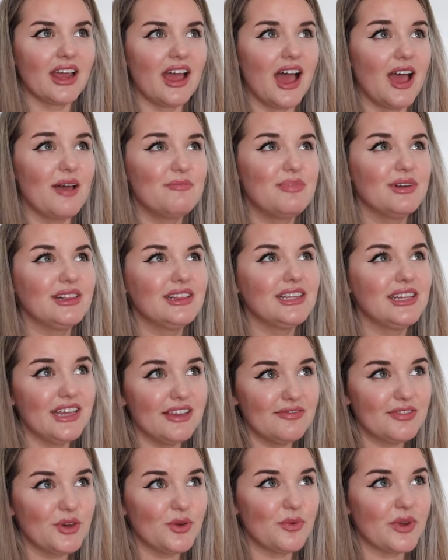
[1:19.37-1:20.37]
I
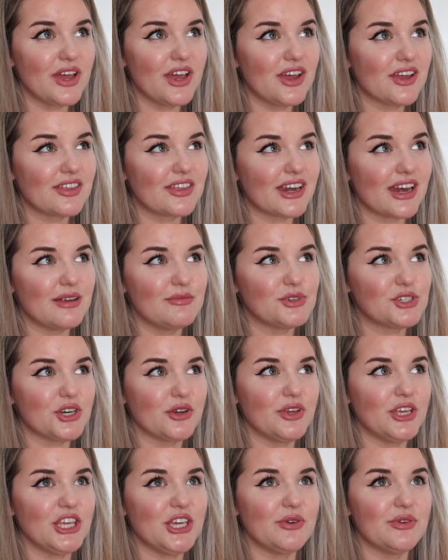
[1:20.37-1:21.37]
believe the wig that I'm
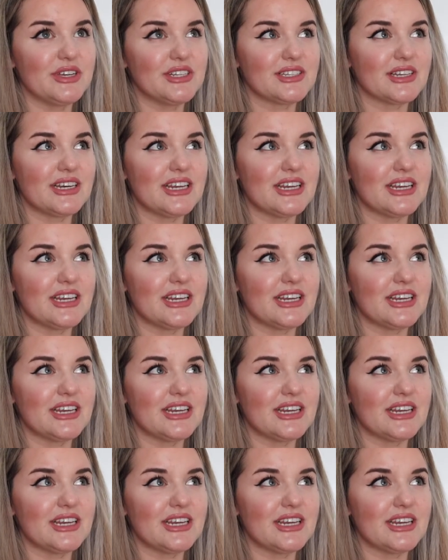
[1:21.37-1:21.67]
showing you is